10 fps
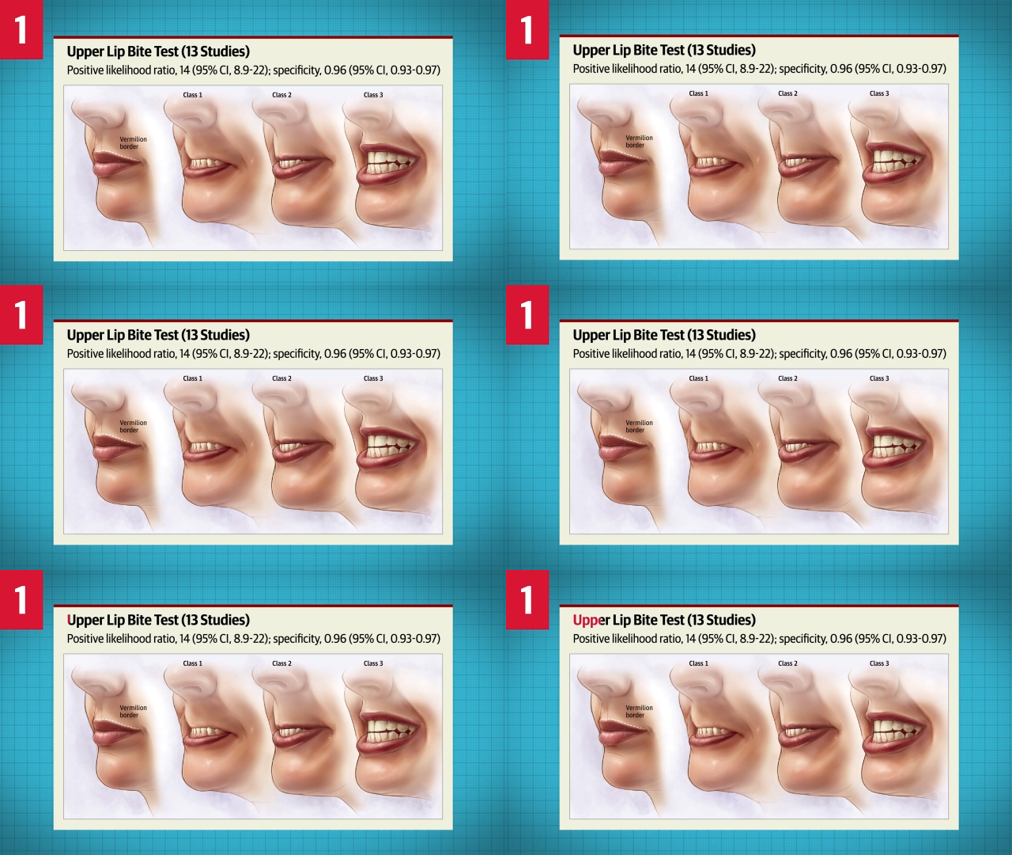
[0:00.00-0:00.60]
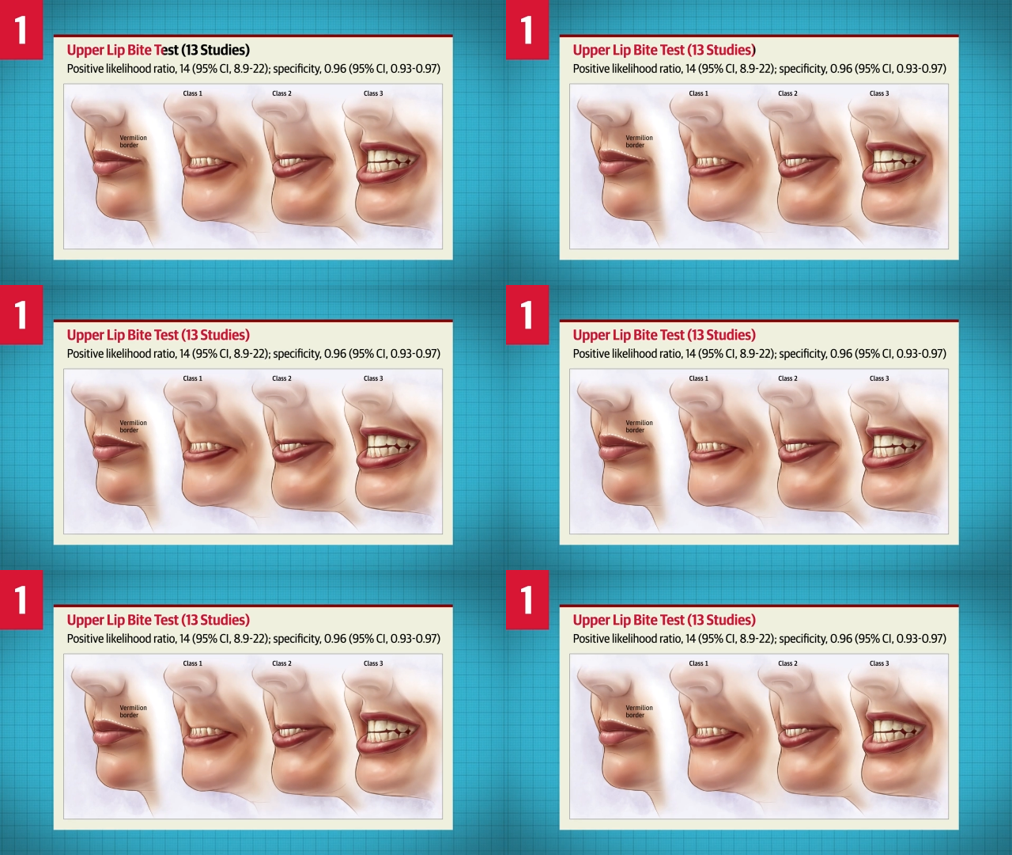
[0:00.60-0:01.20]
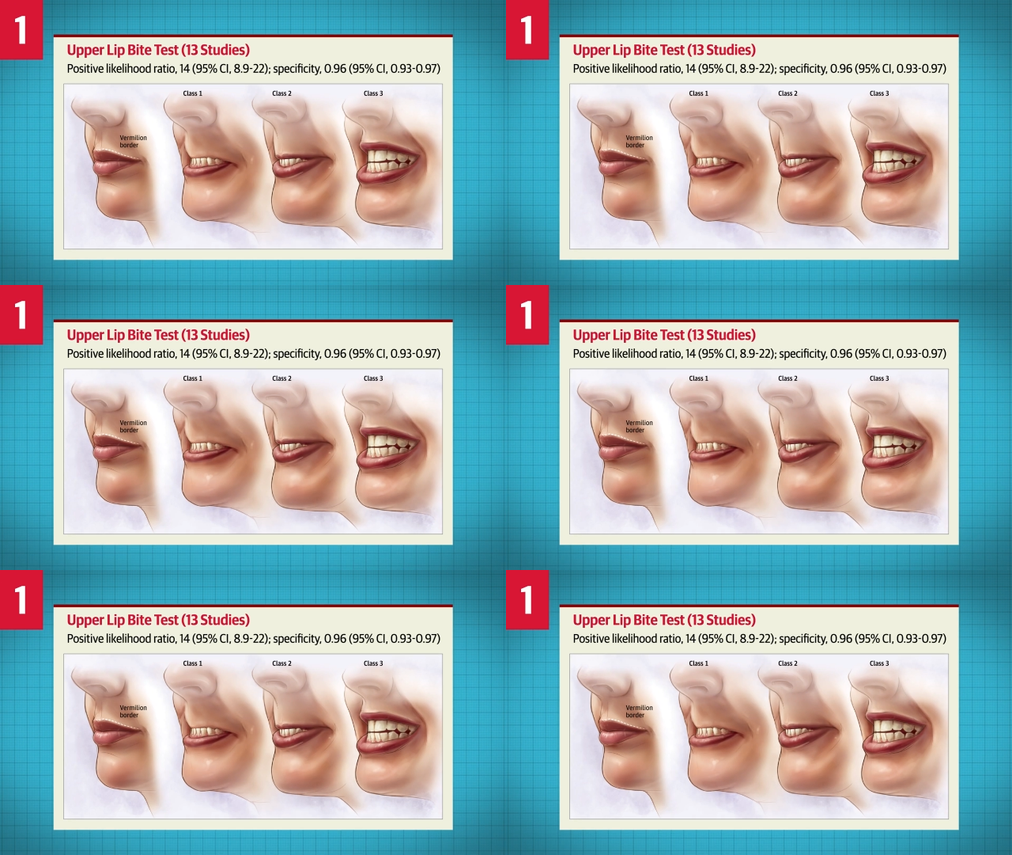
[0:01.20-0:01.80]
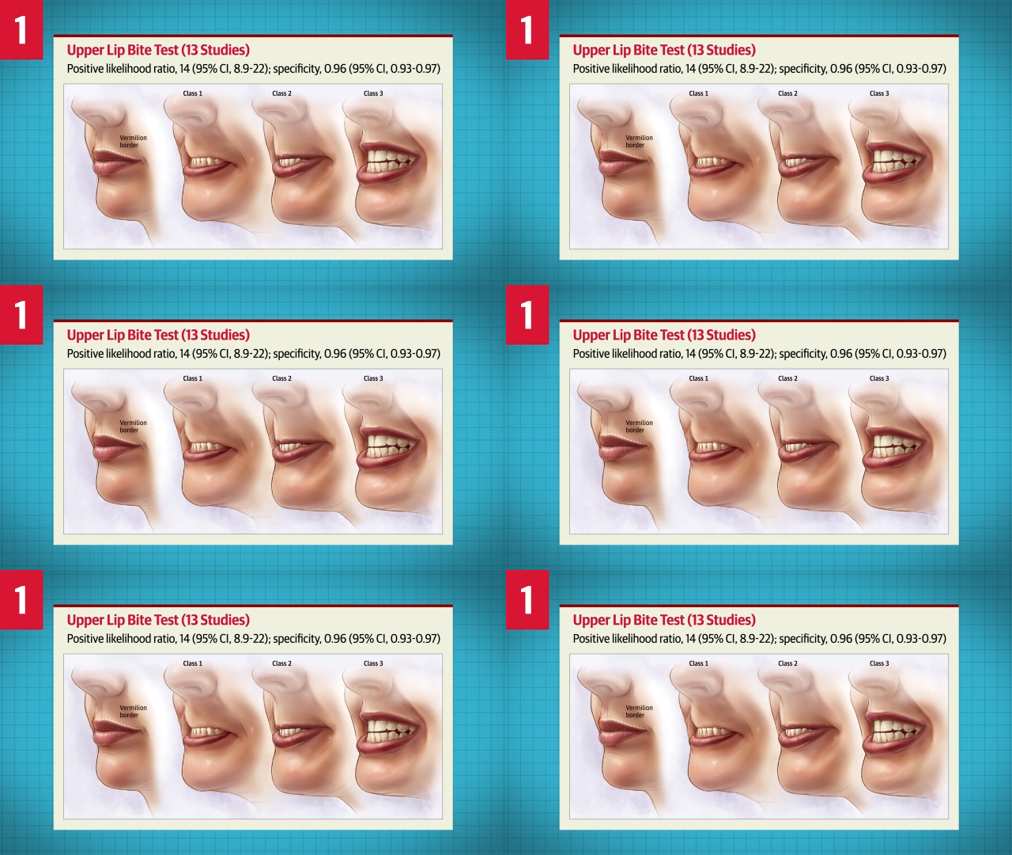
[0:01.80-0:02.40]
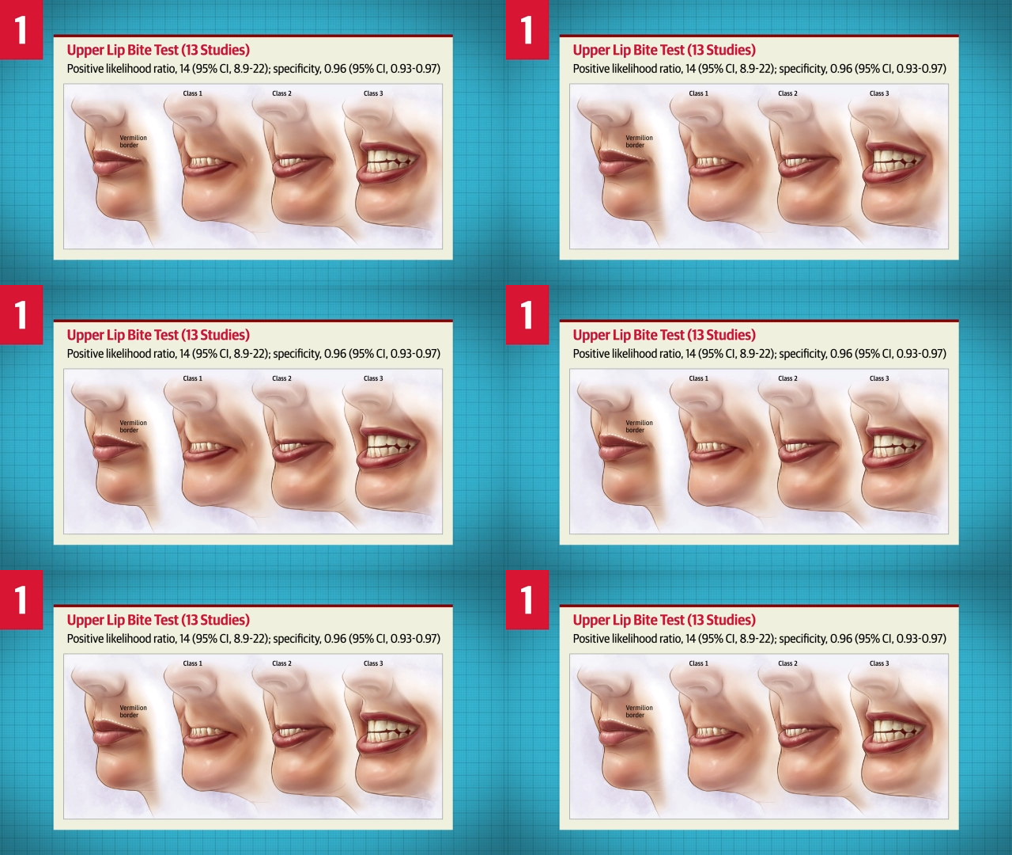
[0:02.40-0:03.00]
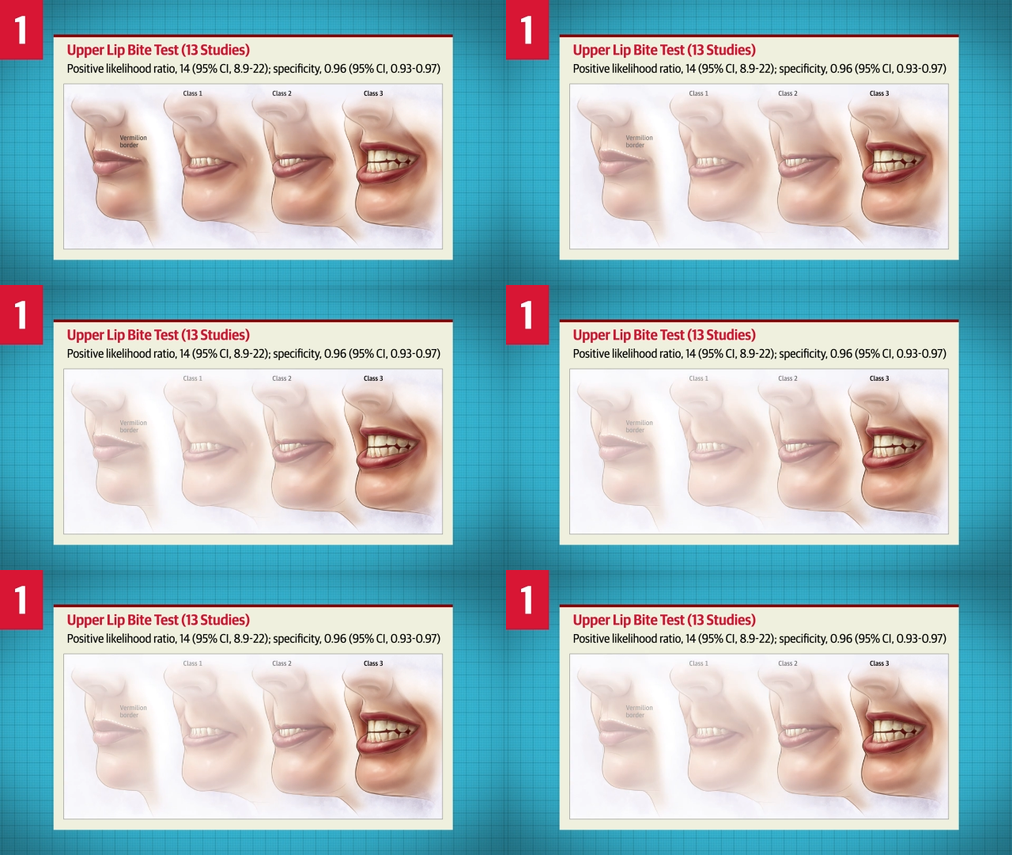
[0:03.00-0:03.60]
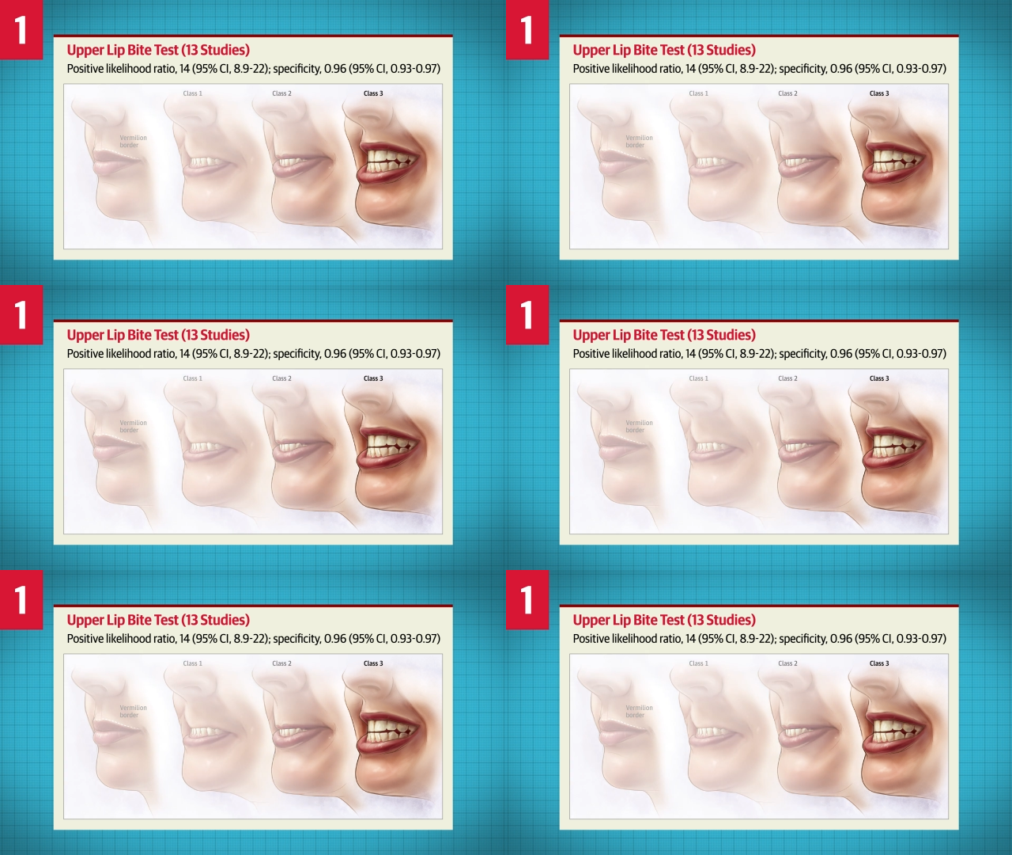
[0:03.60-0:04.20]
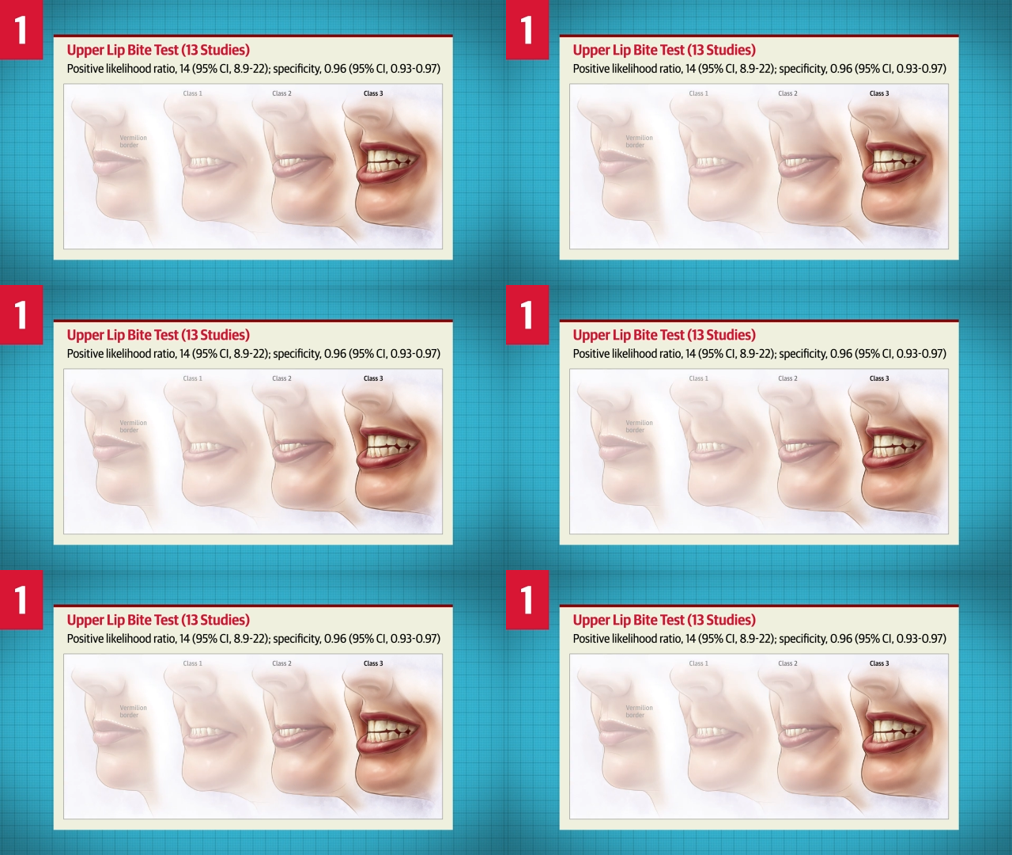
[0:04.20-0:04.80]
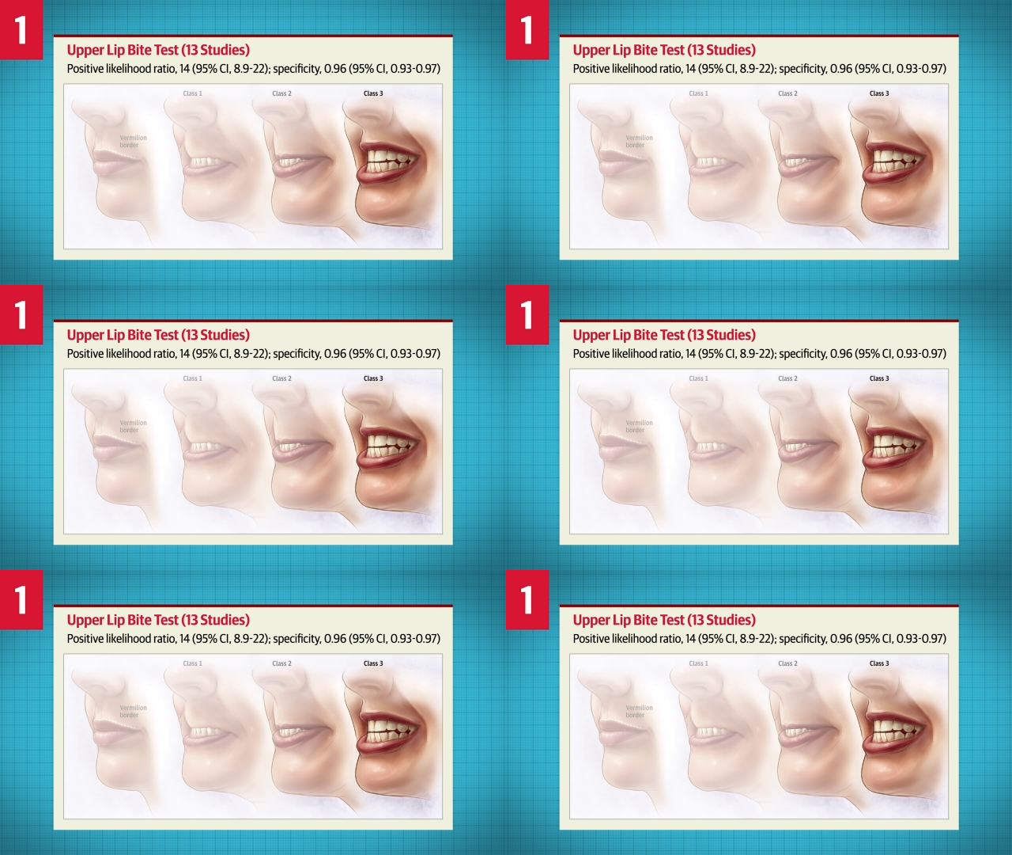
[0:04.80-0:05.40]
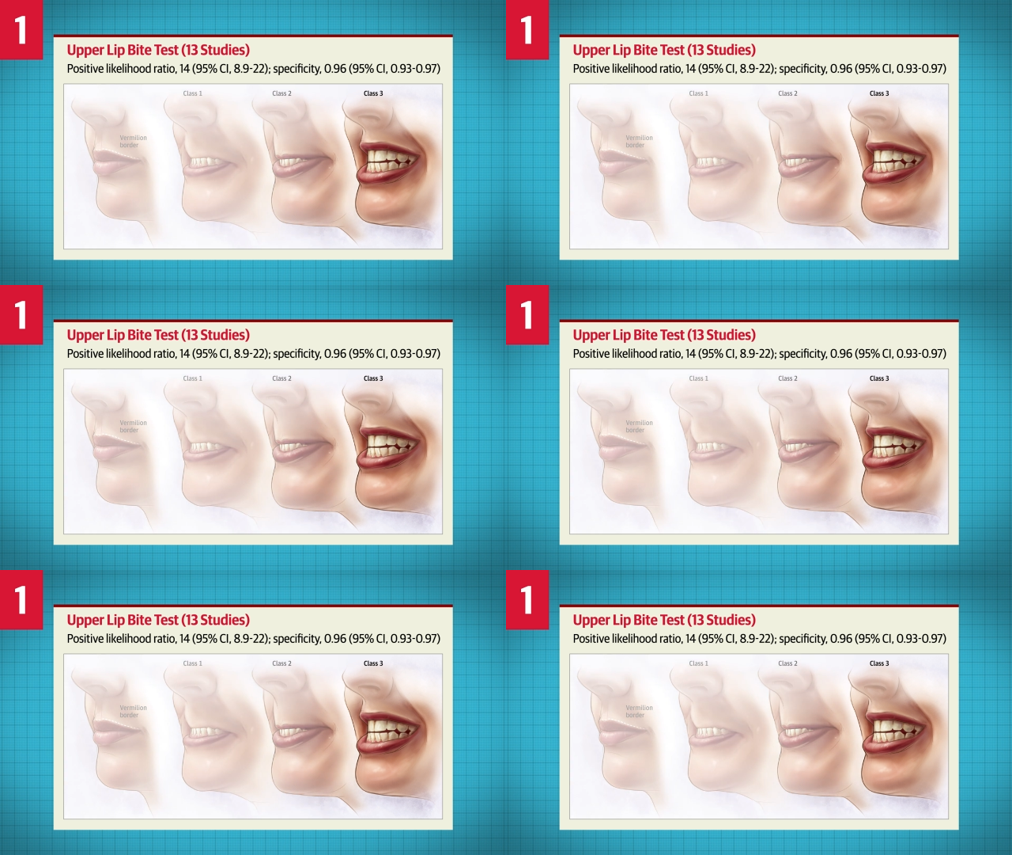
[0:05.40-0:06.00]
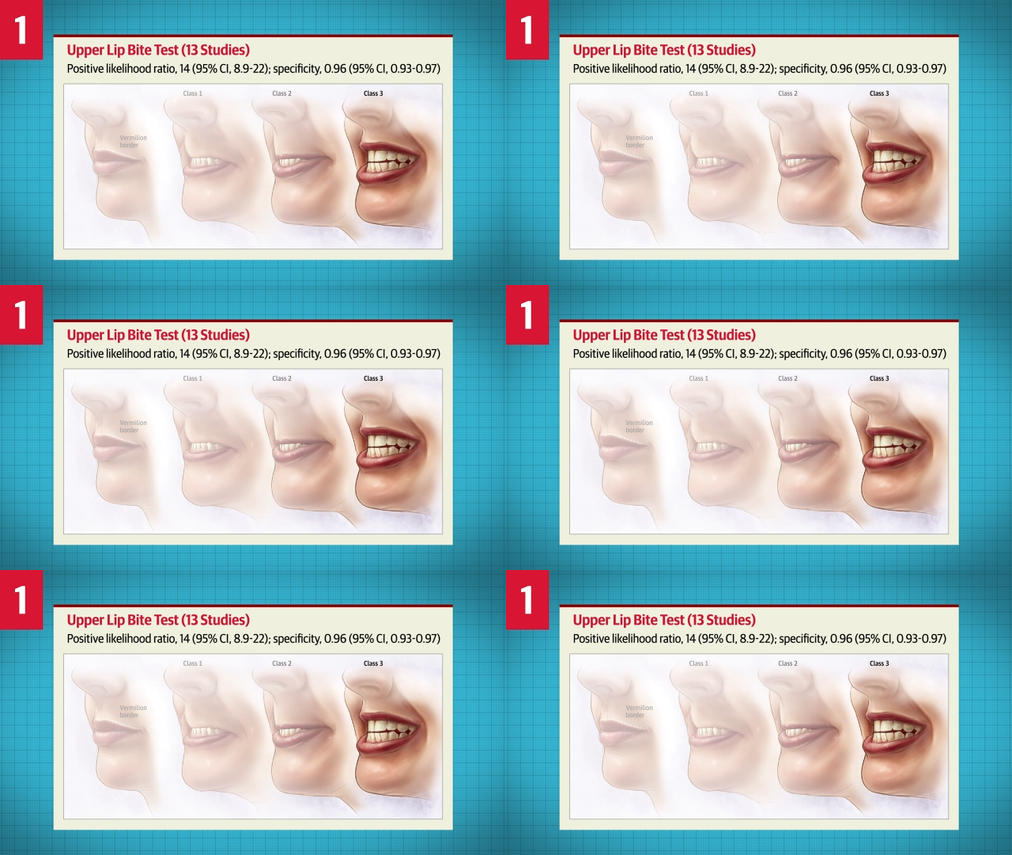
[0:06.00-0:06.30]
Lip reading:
Nobody's mouth can be seen.